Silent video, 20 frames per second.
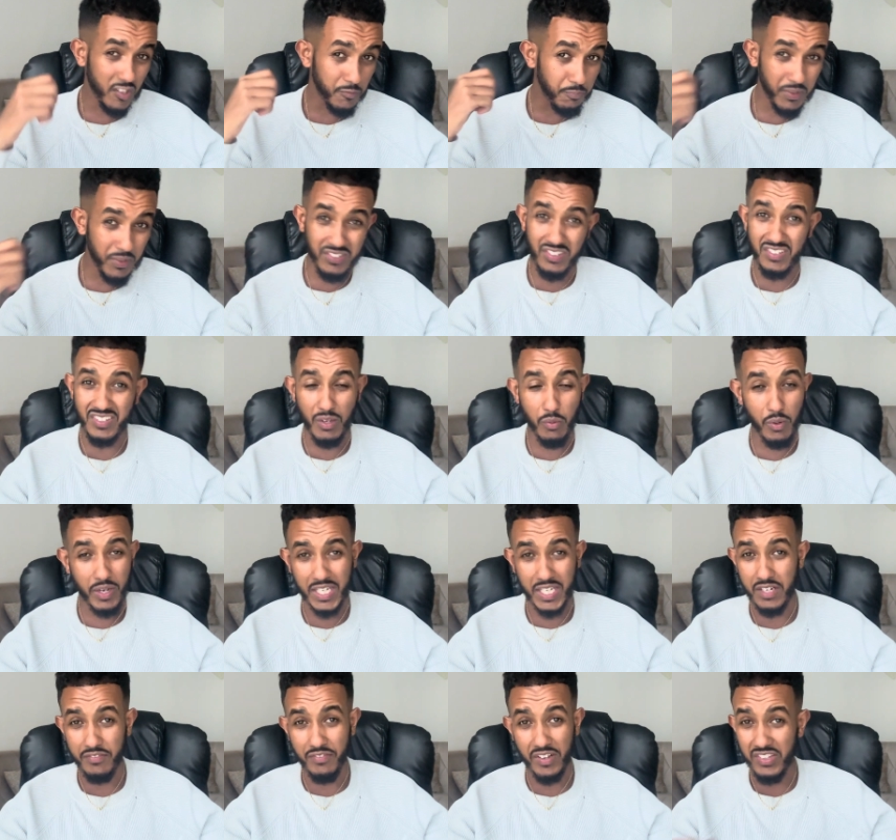business
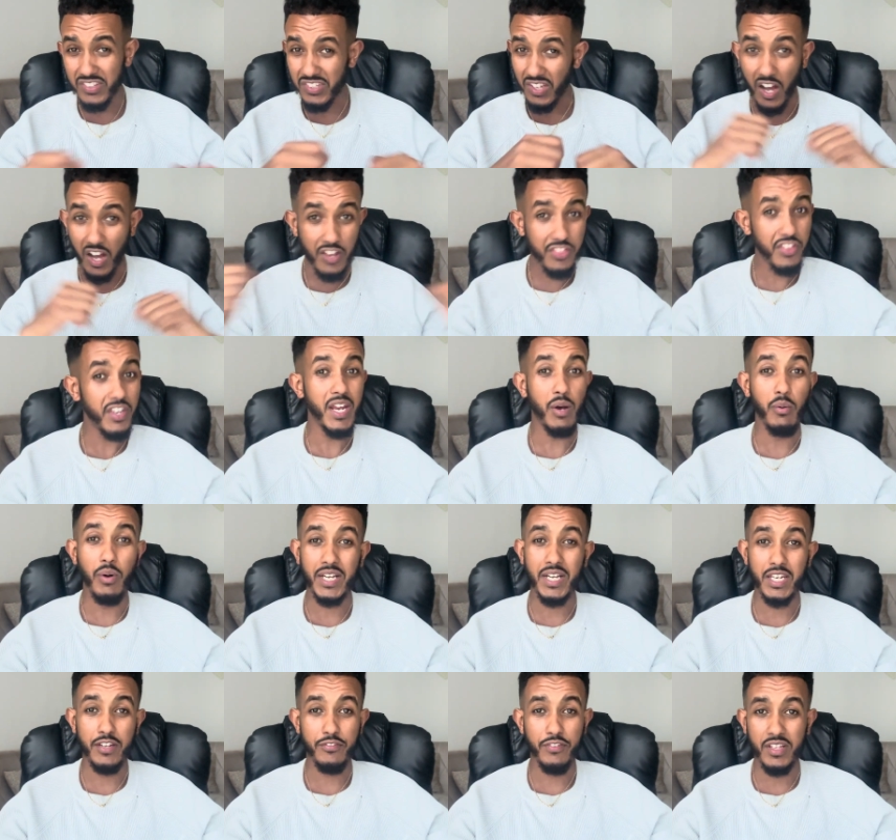networking events, other
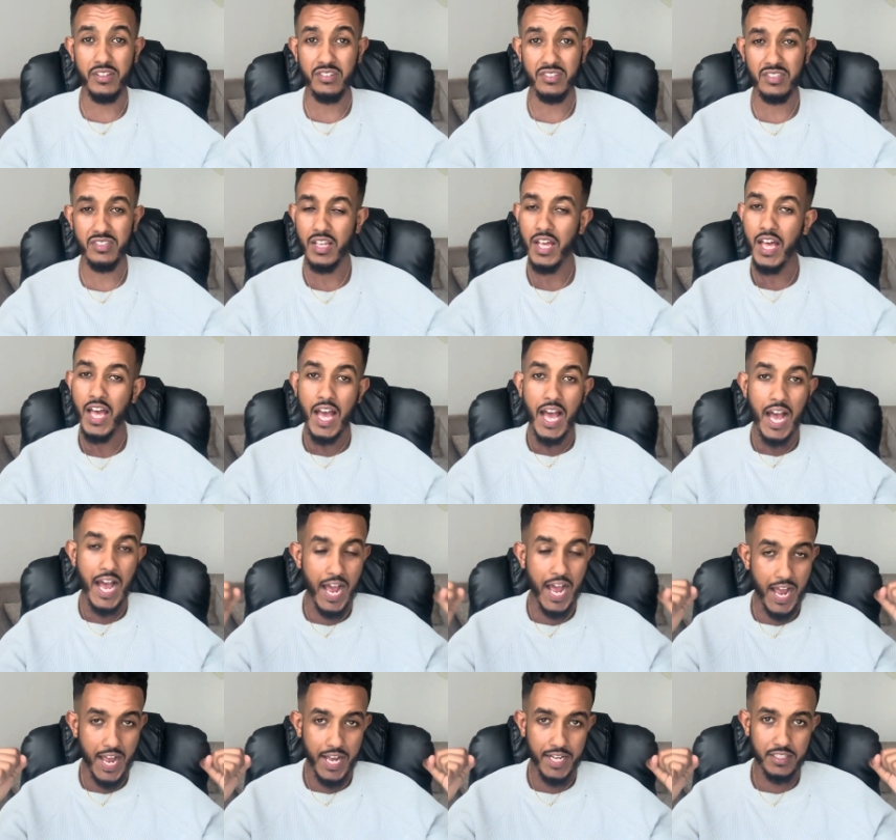networking events,
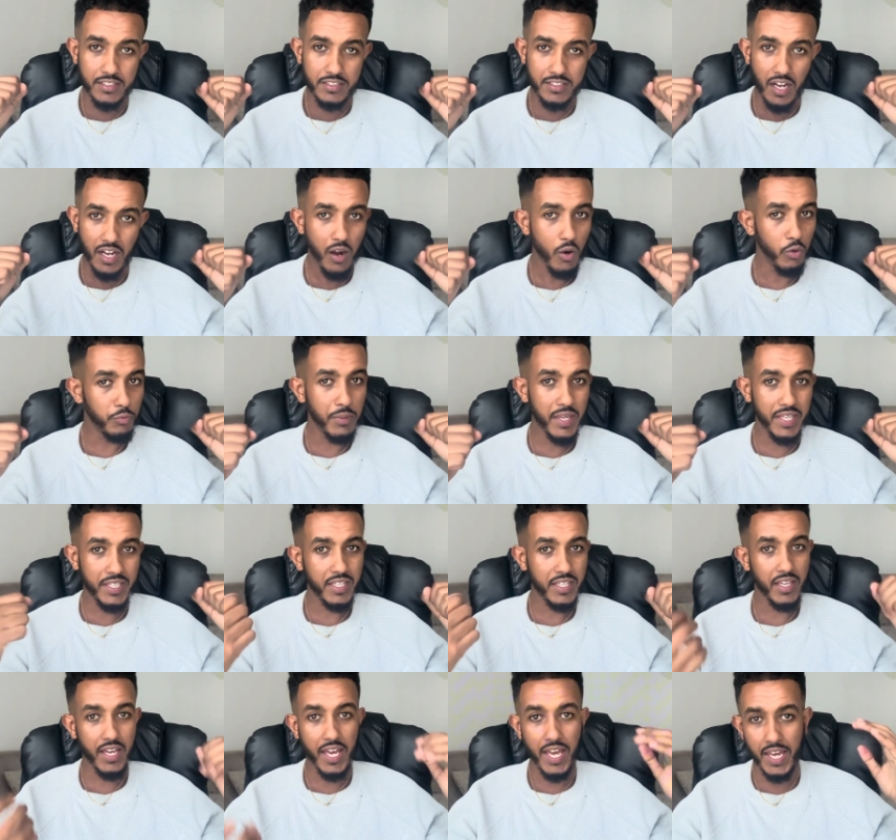and I will make
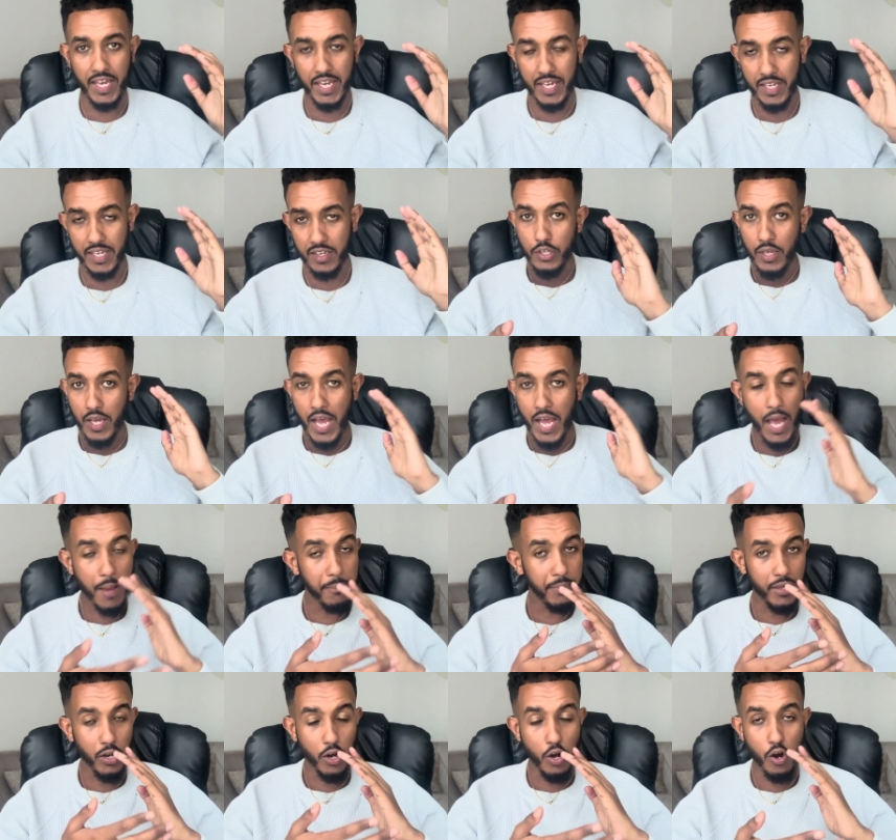it a
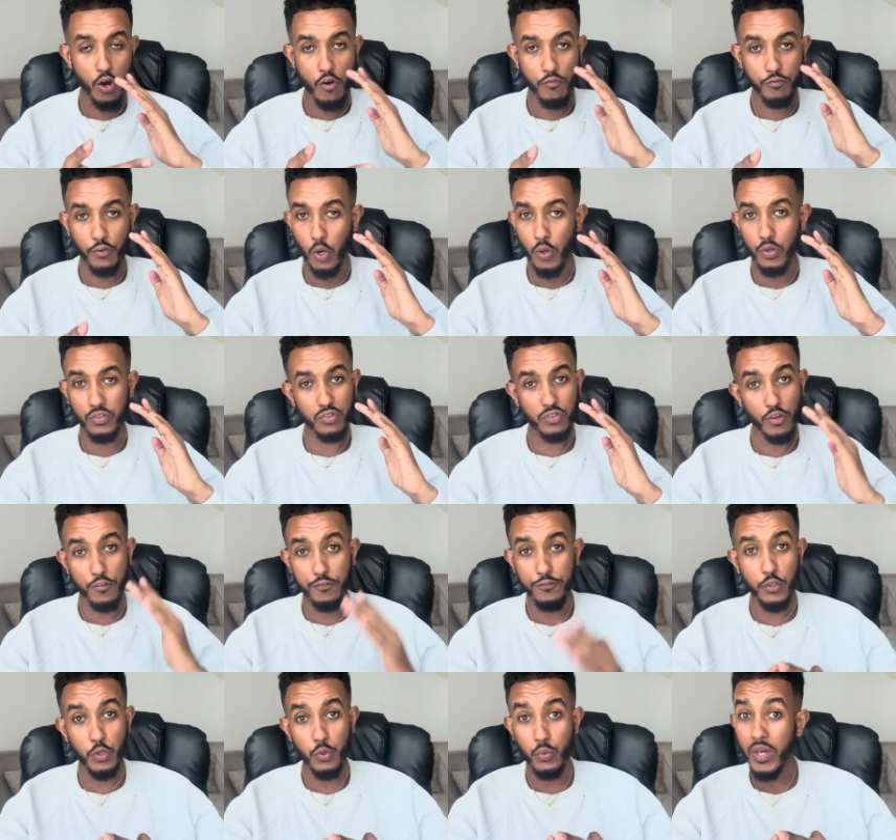habit of going to a
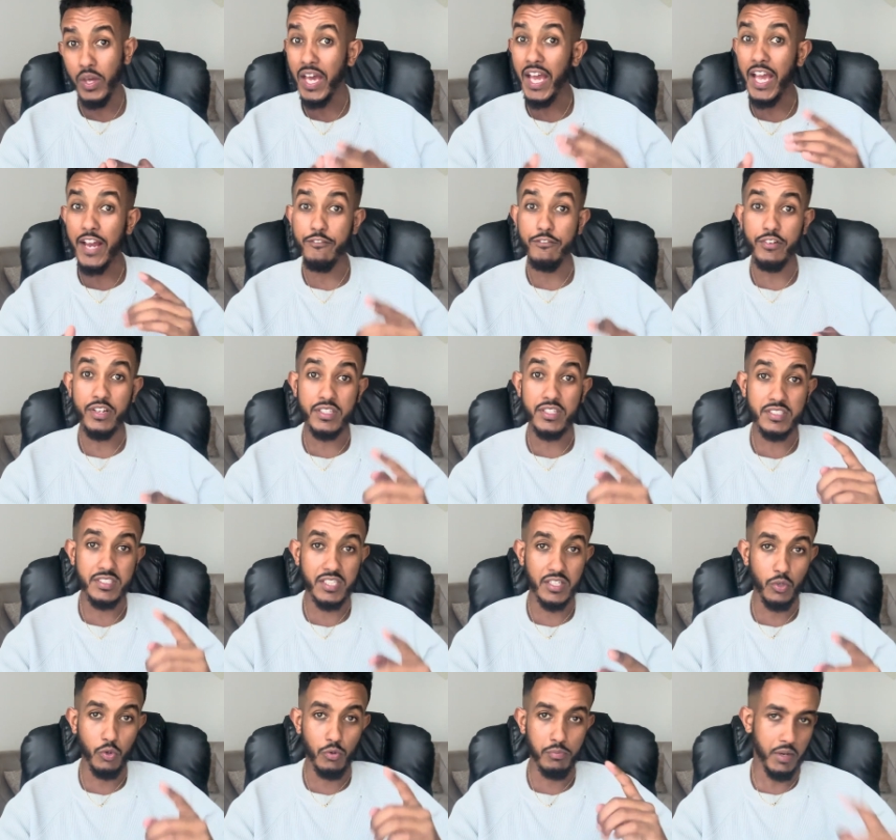few every
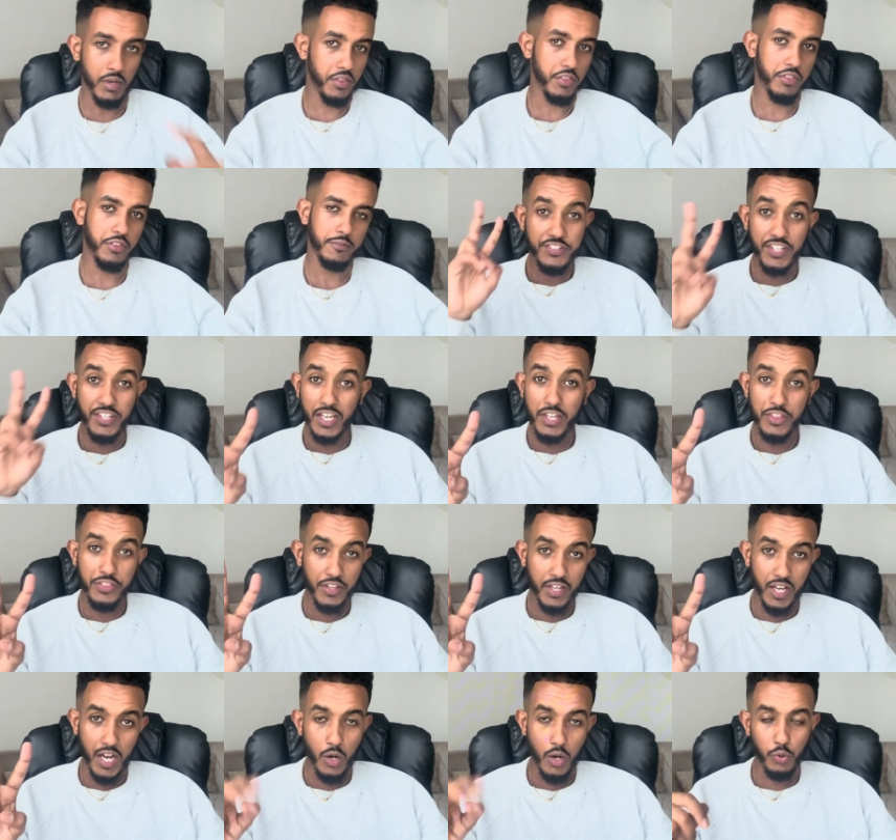single month. Second thing
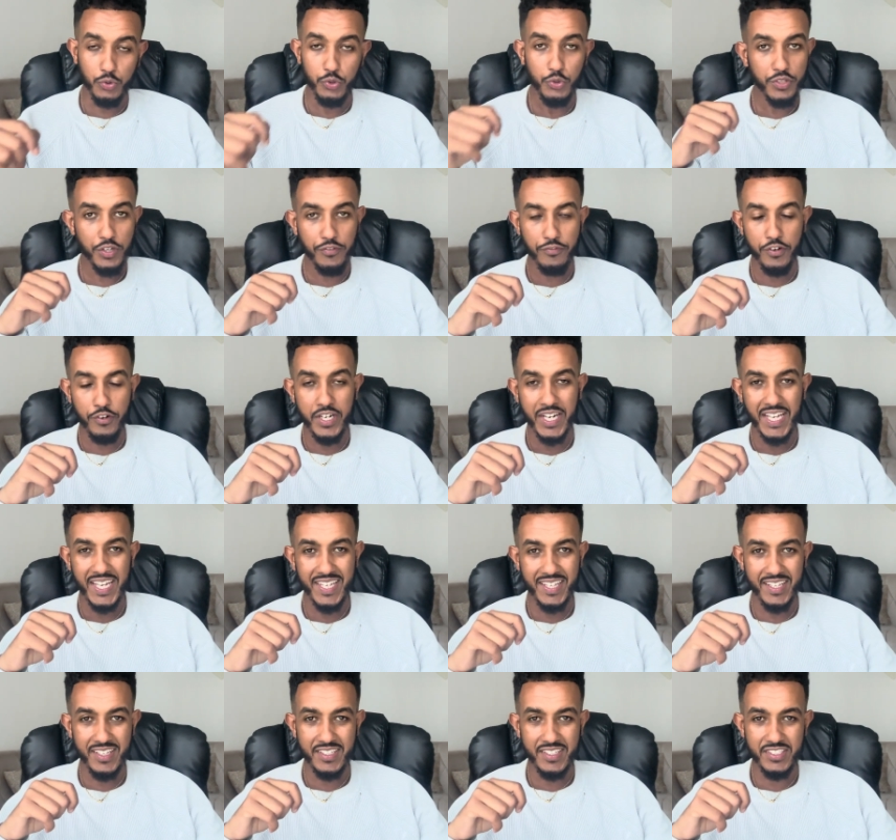I will do different
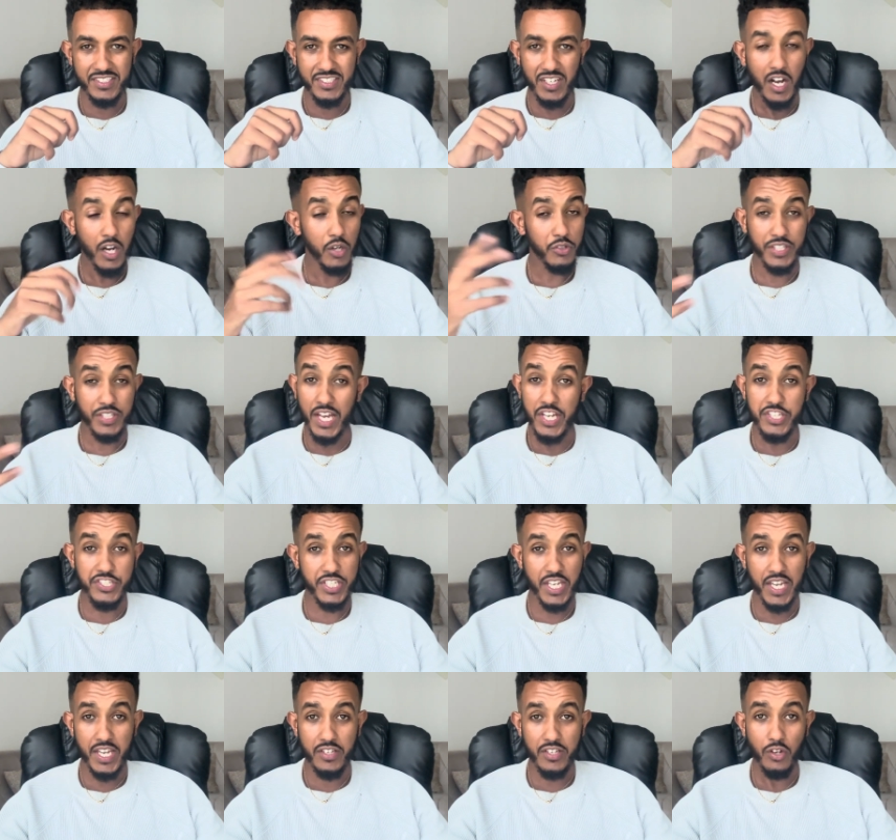is I would get
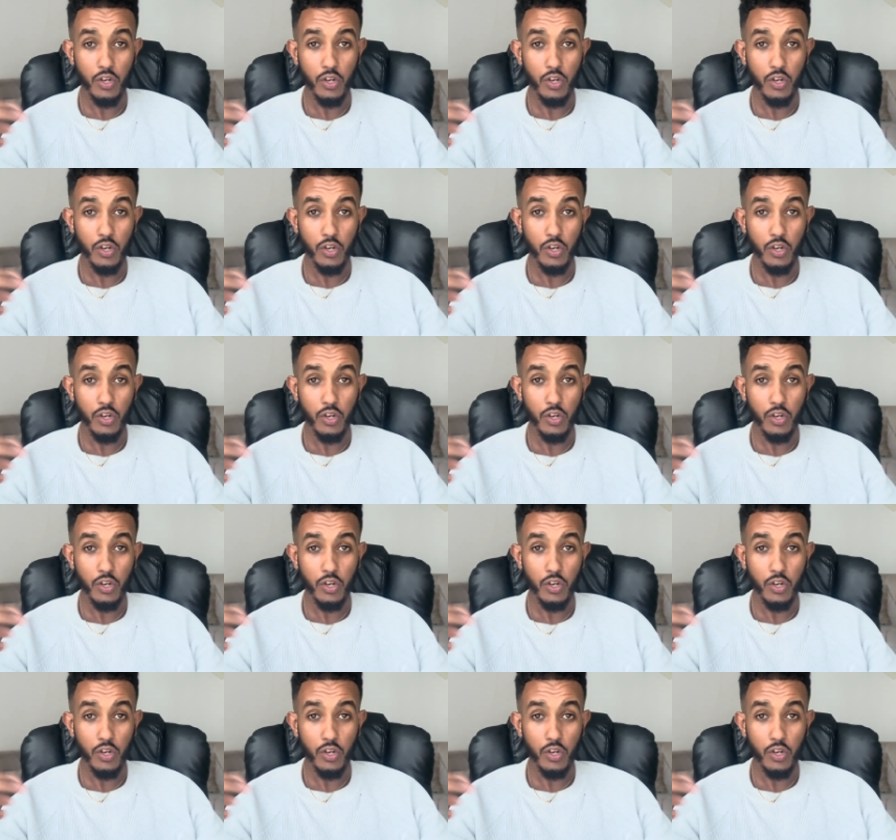educated